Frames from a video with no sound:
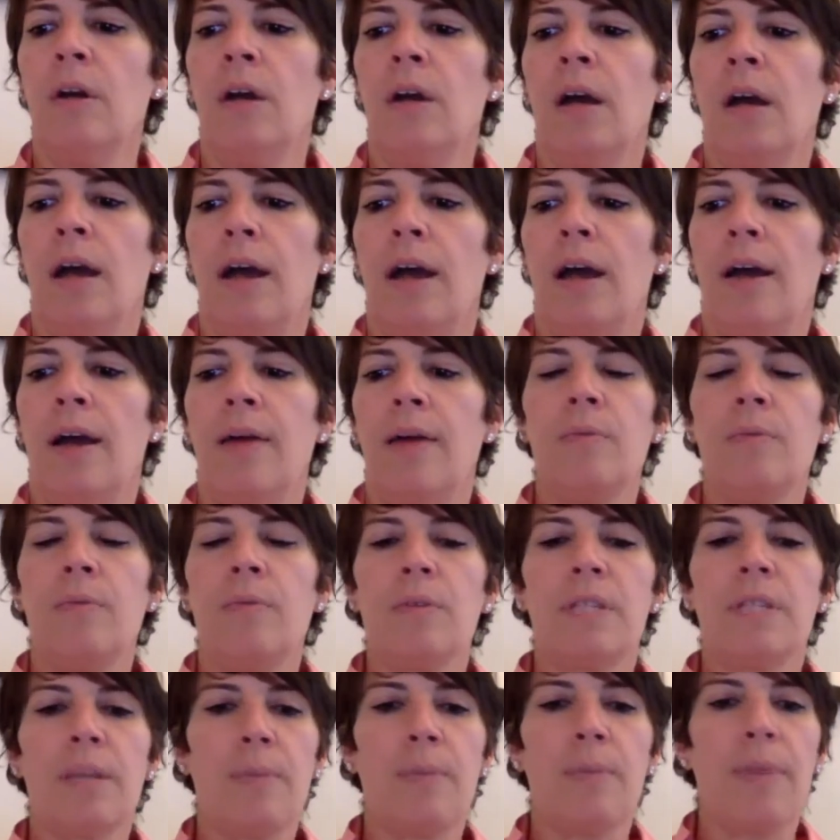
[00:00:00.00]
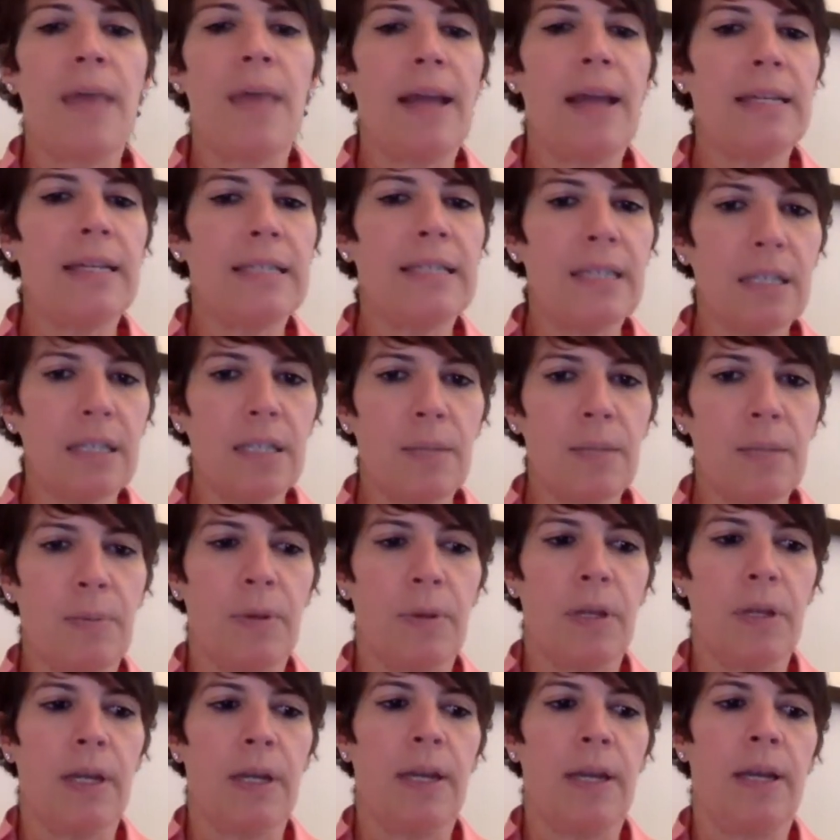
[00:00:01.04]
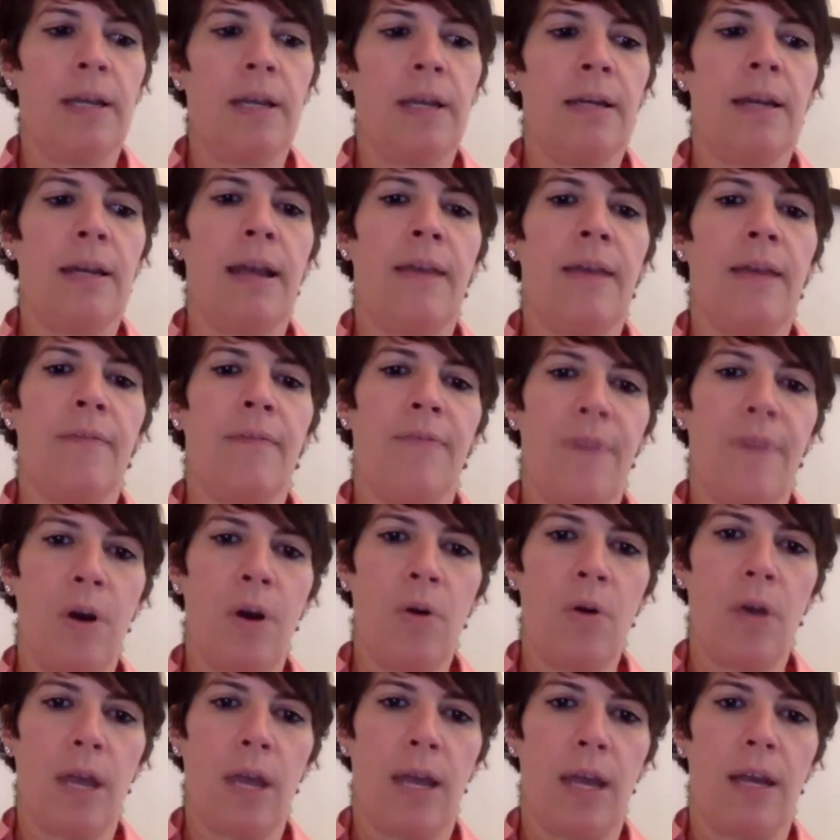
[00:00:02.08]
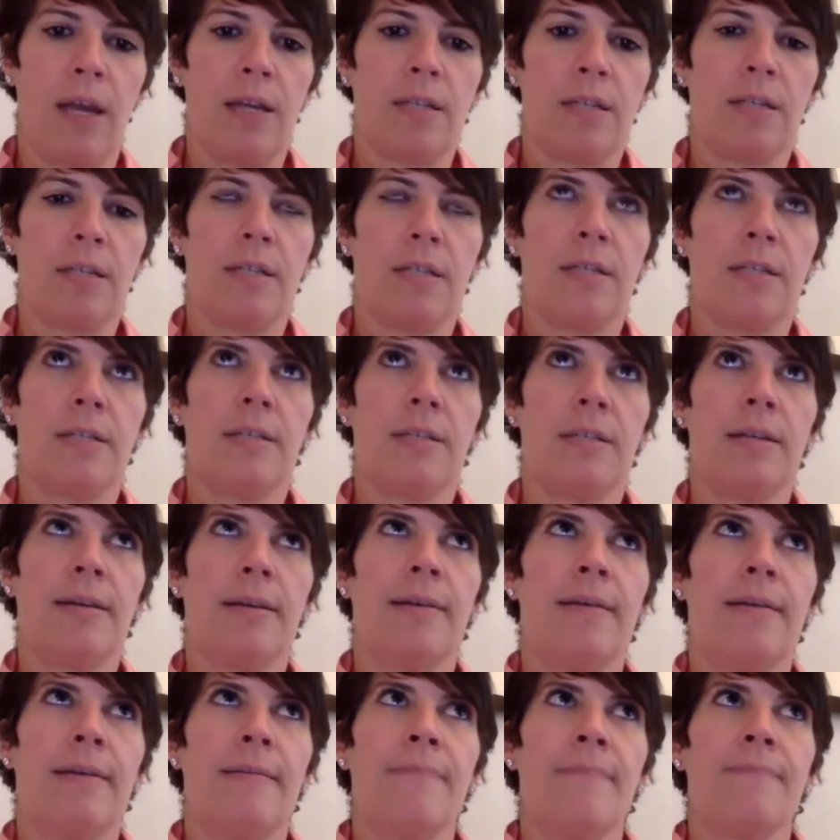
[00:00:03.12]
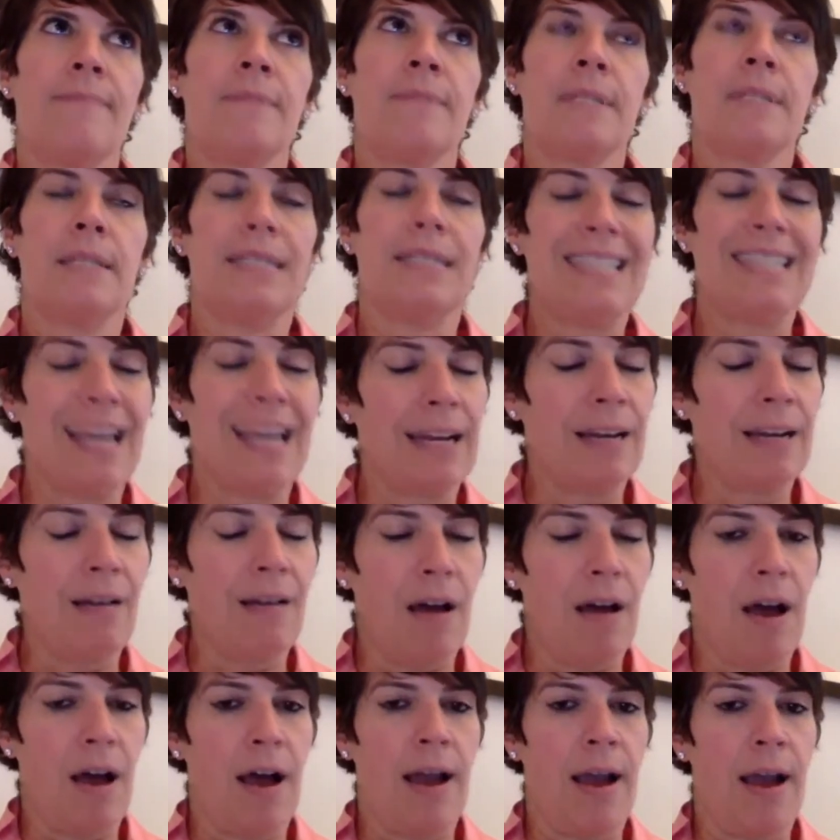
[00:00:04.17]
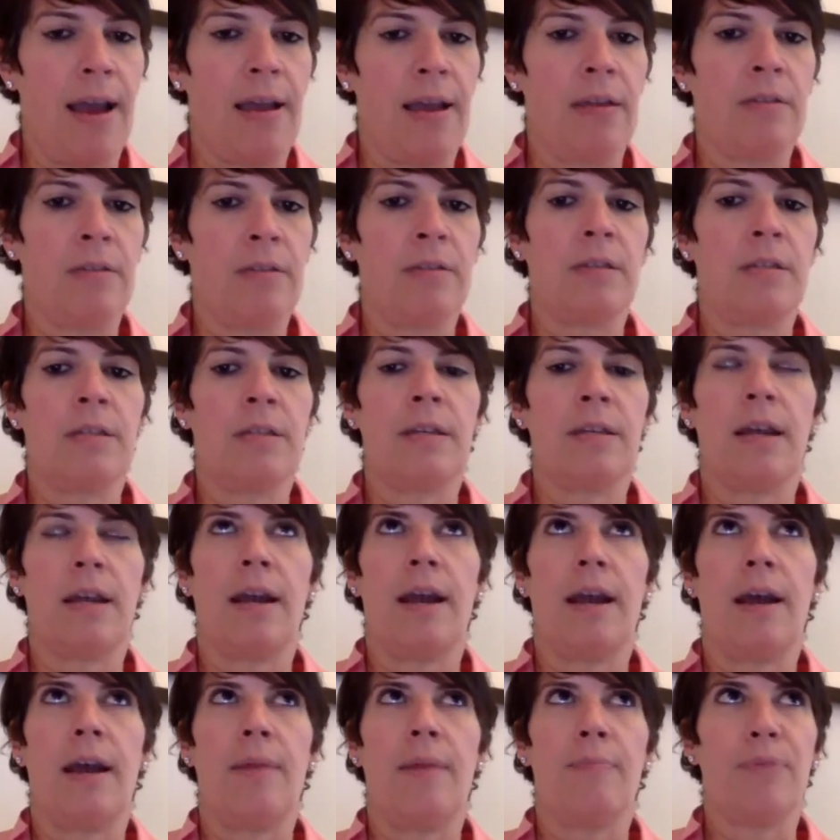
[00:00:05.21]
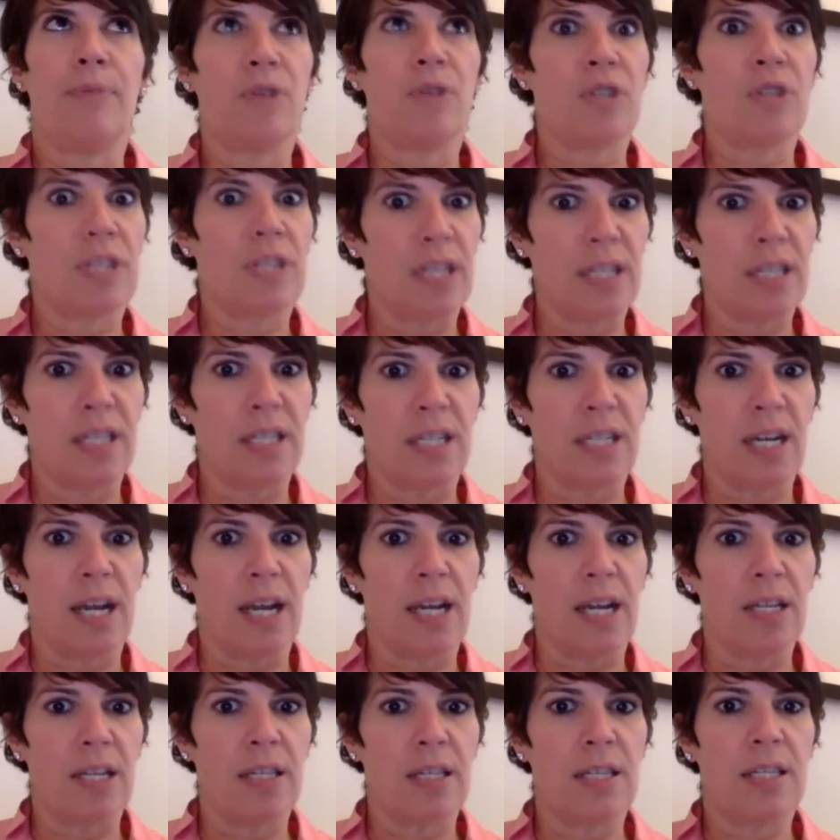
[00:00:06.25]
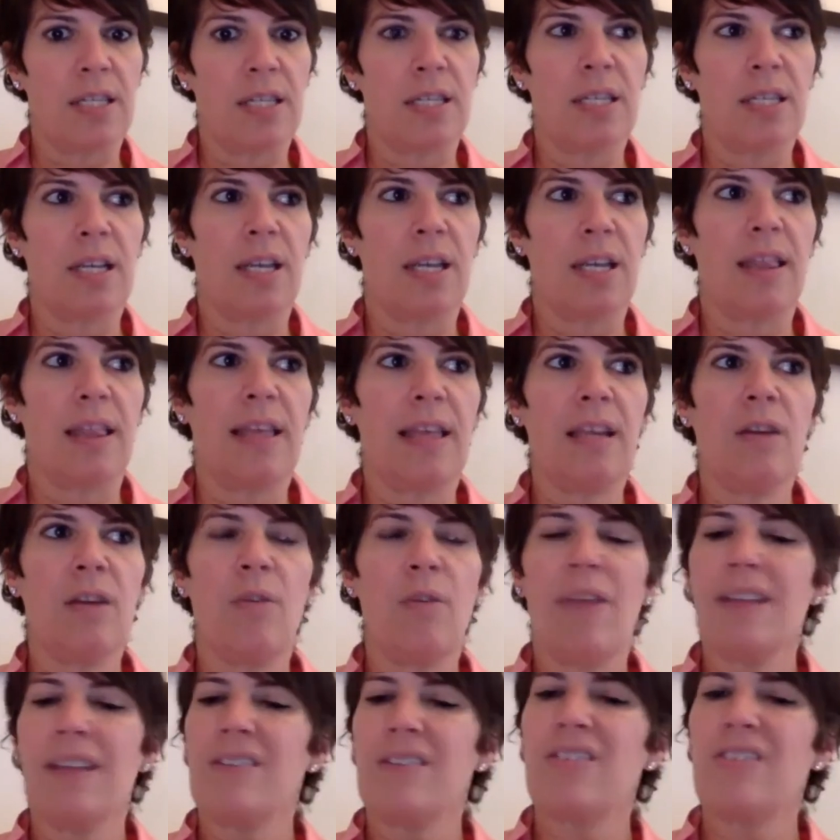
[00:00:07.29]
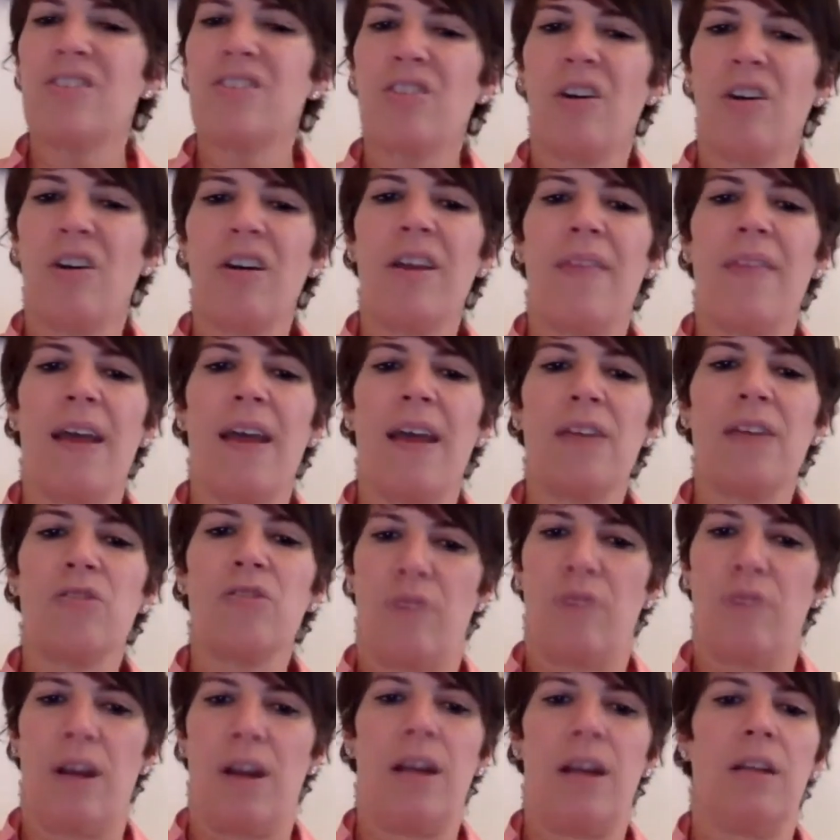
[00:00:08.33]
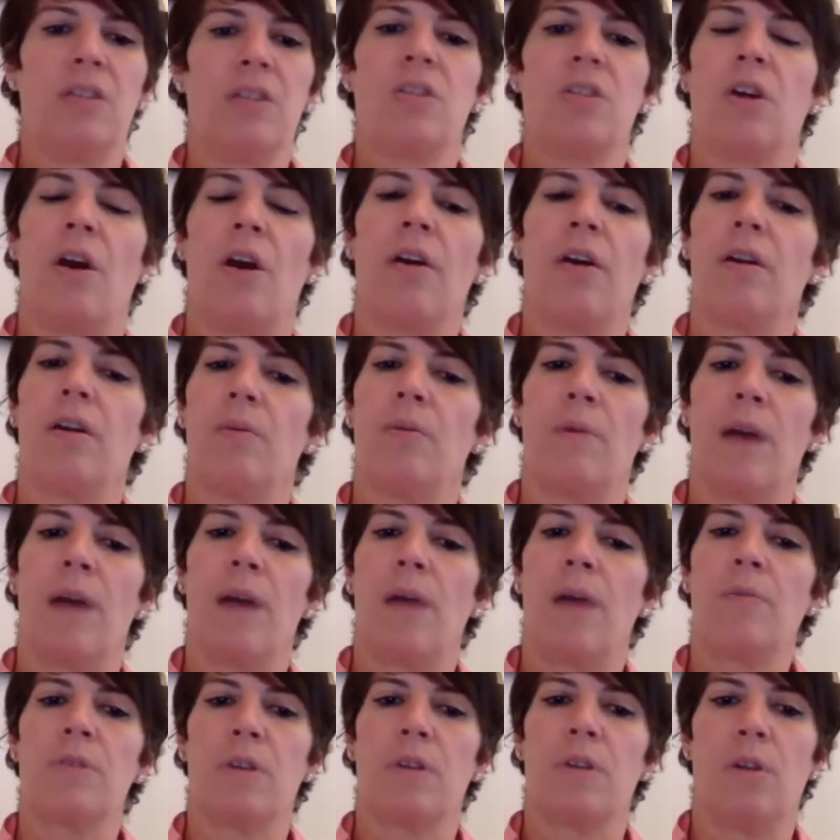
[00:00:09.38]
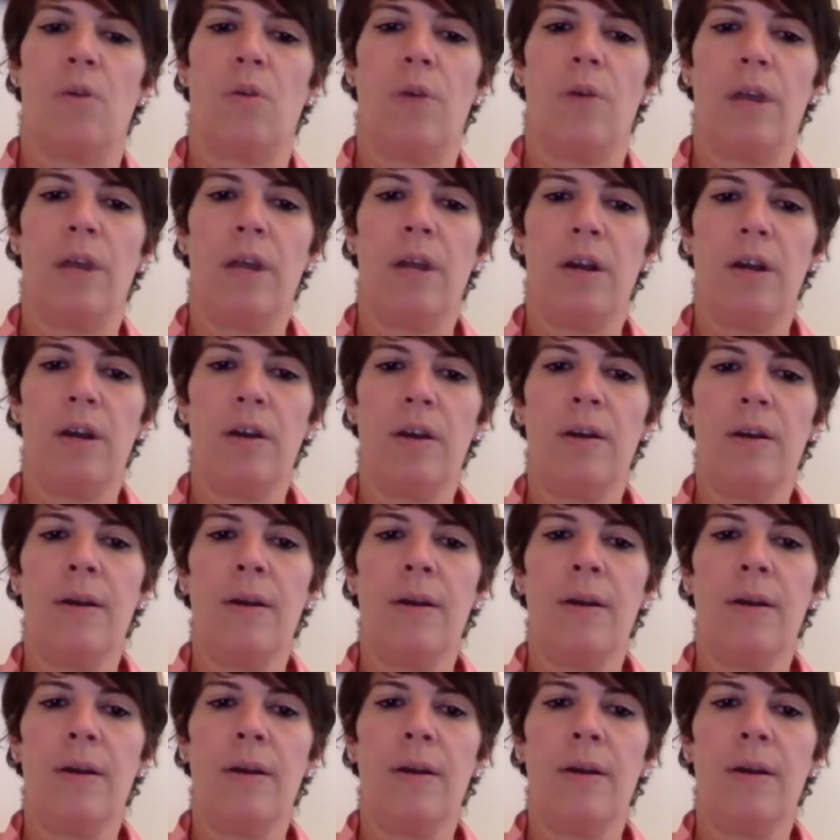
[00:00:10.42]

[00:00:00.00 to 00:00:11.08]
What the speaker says: Well, some of that discipline and focus, deadlines, persistence, that training started when I was a lawyer.